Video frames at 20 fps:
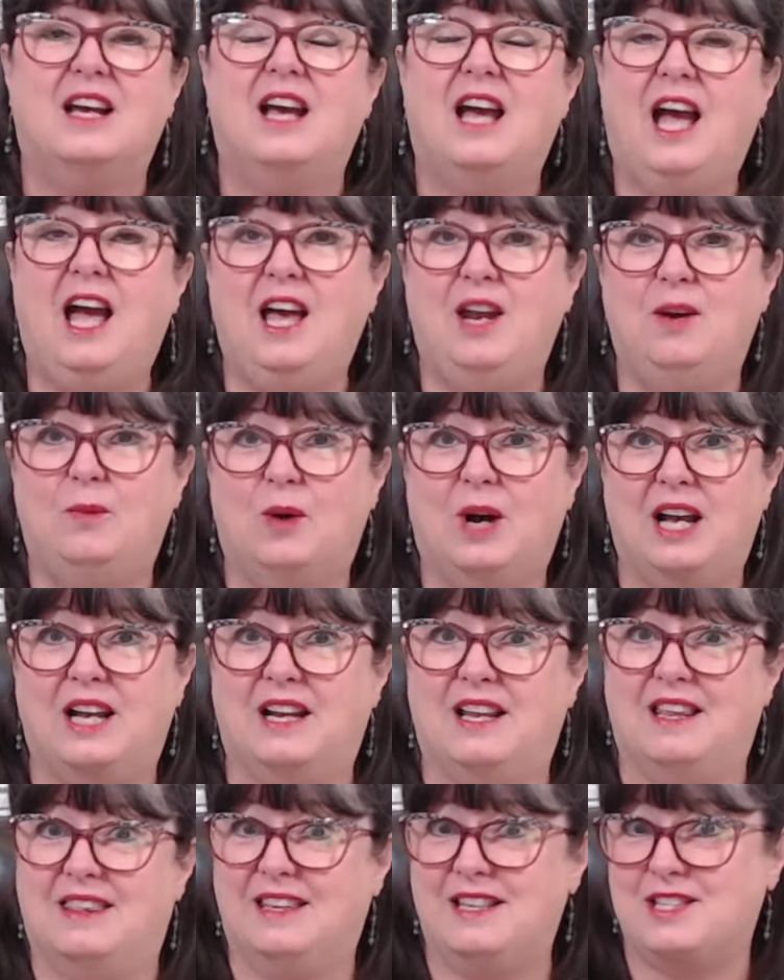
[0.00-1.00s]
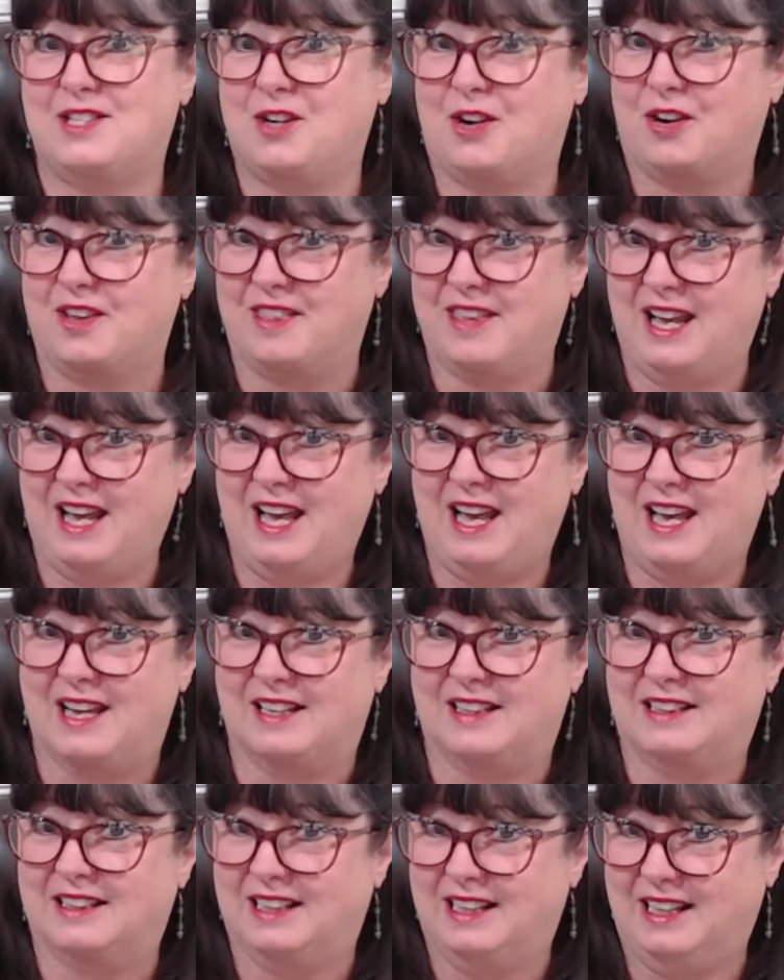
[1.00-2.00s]
And what this or that
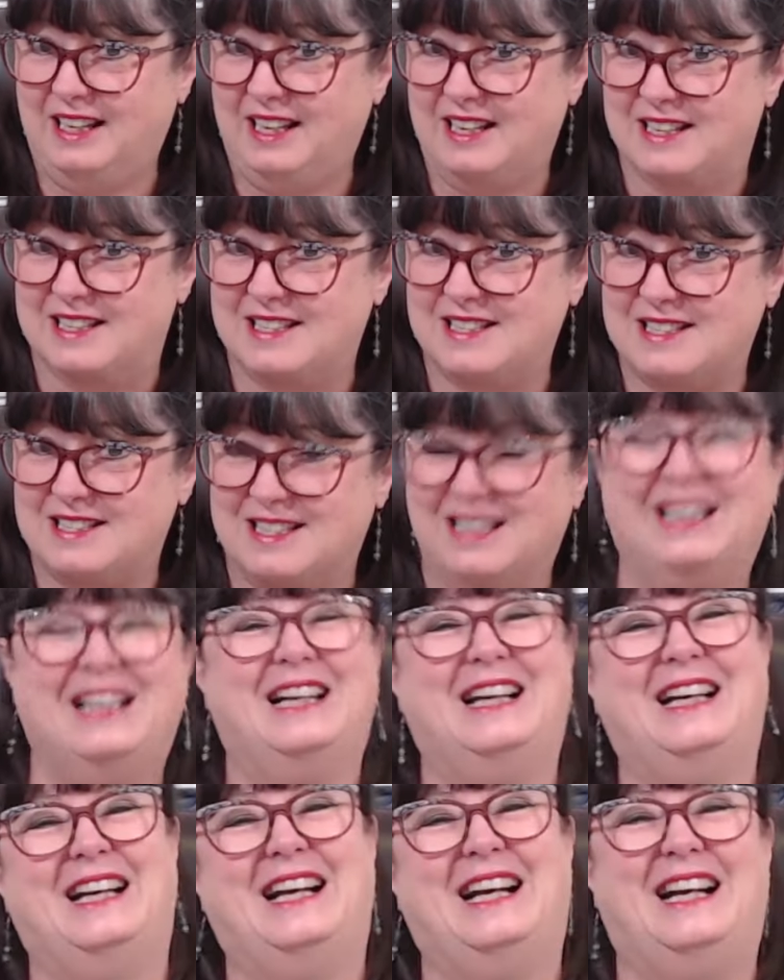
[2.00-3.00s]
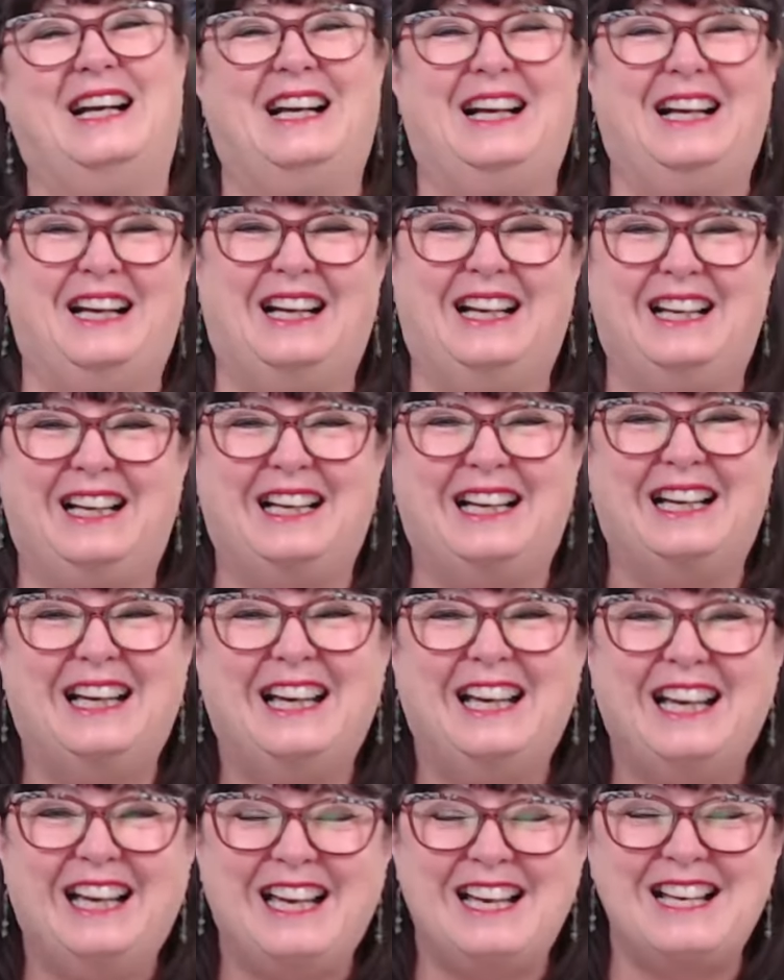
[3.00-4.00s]
is, is
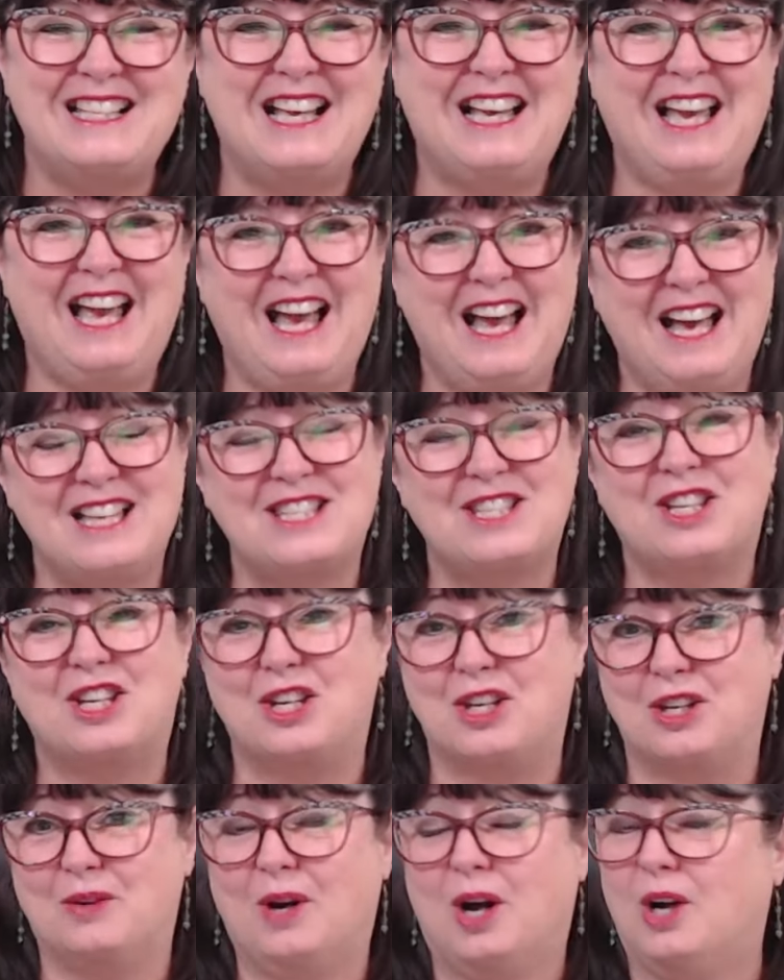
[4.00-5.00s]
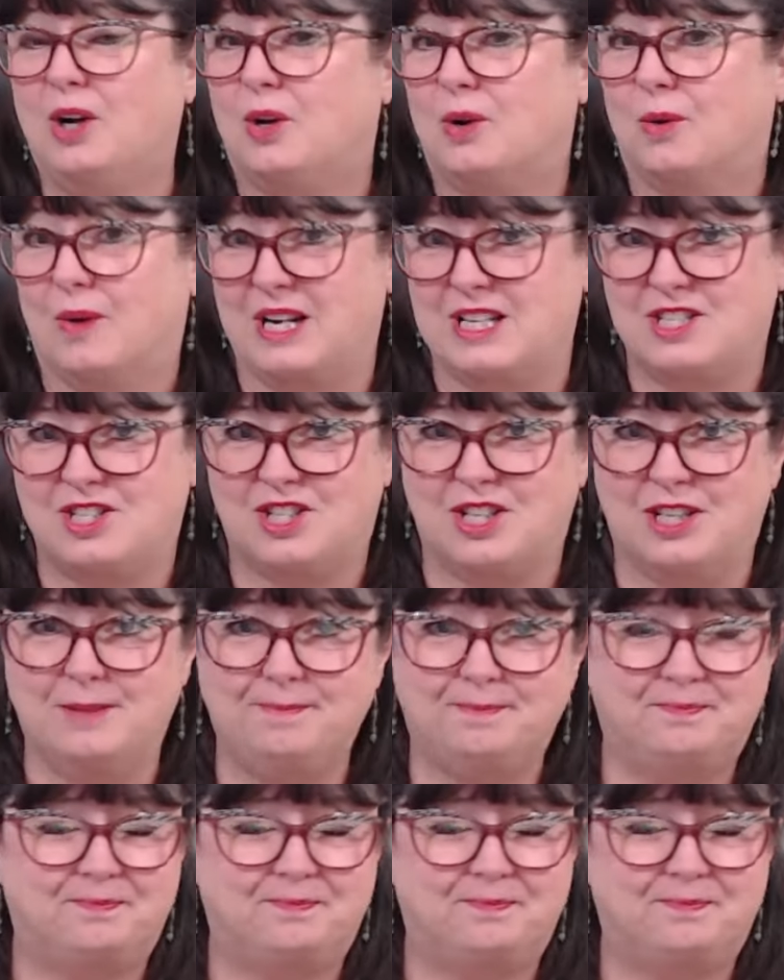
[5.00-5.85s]
I ask you a question